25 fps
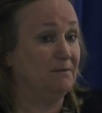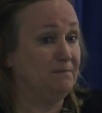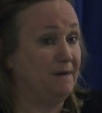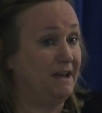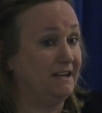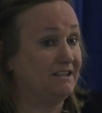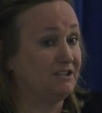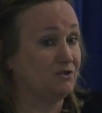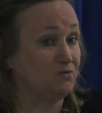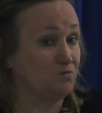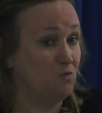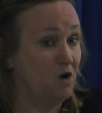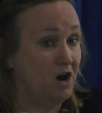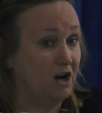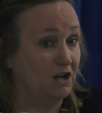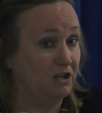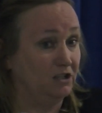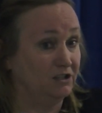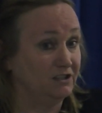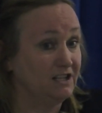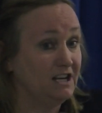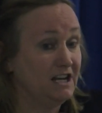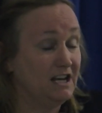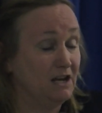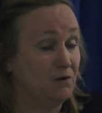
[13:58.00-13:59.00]
a better
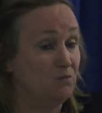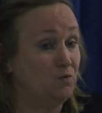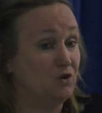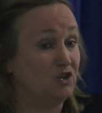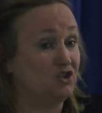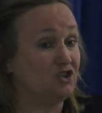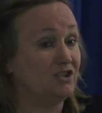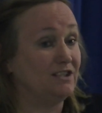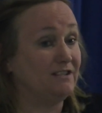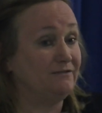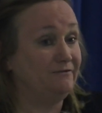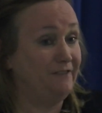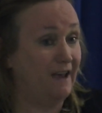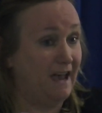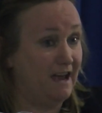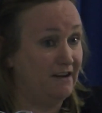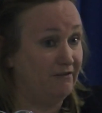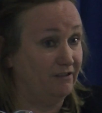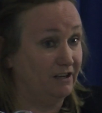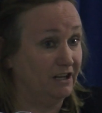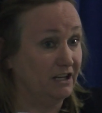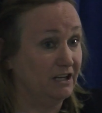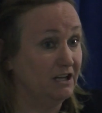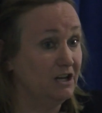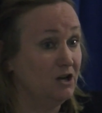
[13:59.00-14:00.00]
world, in which is
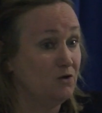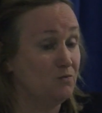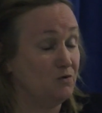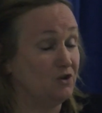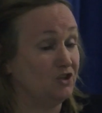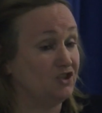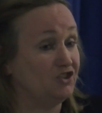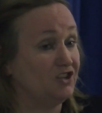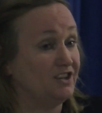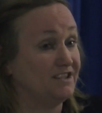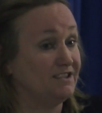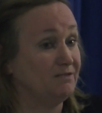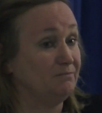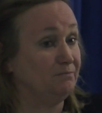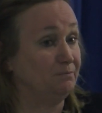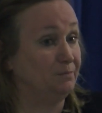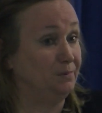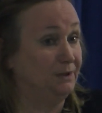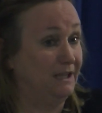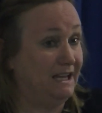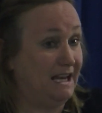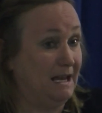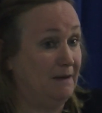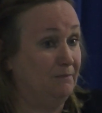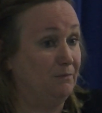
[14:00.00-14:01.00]
fairer, which doesn't
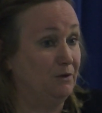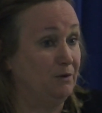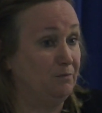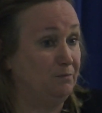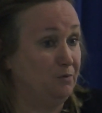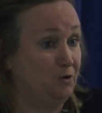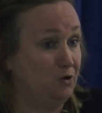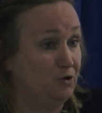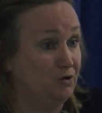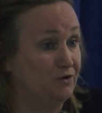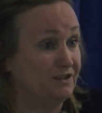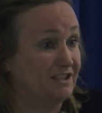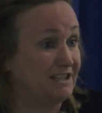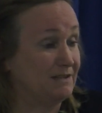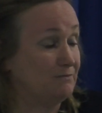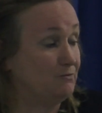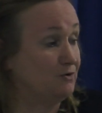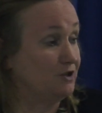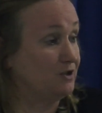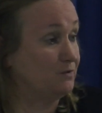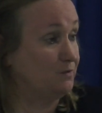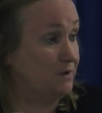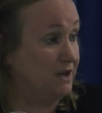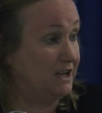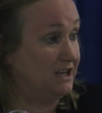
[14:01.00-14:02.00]
blame the poorest and
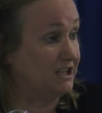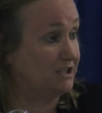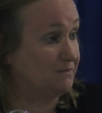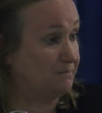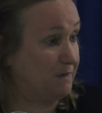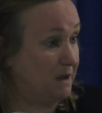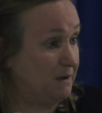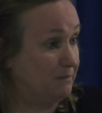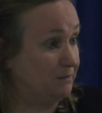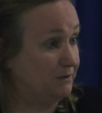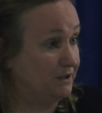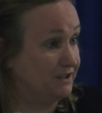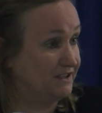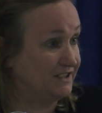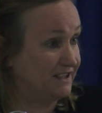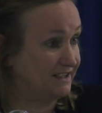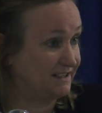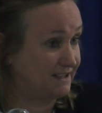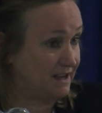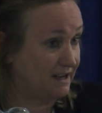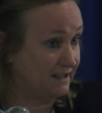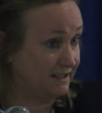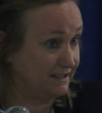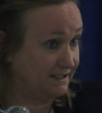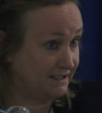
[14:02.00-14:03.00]
most weakest people in
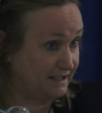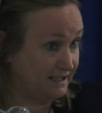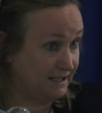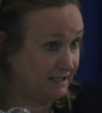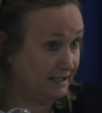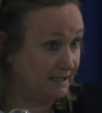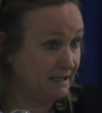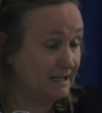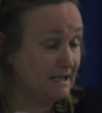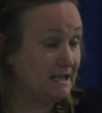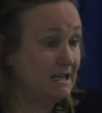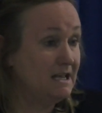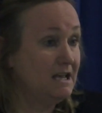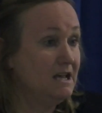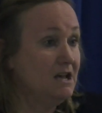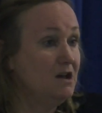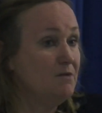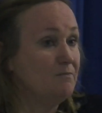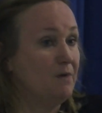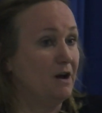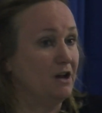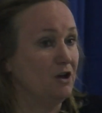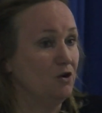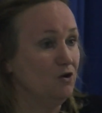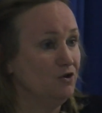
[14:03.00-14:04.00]
society.
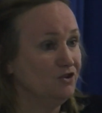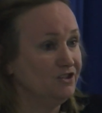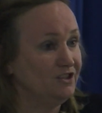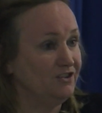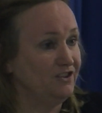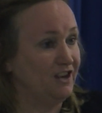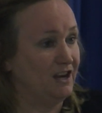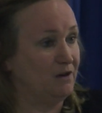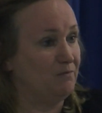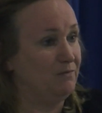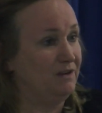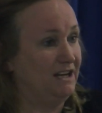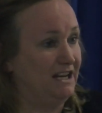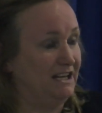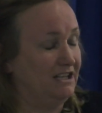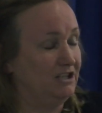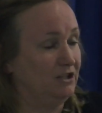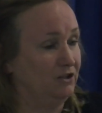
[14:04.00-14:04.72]
But I also think we need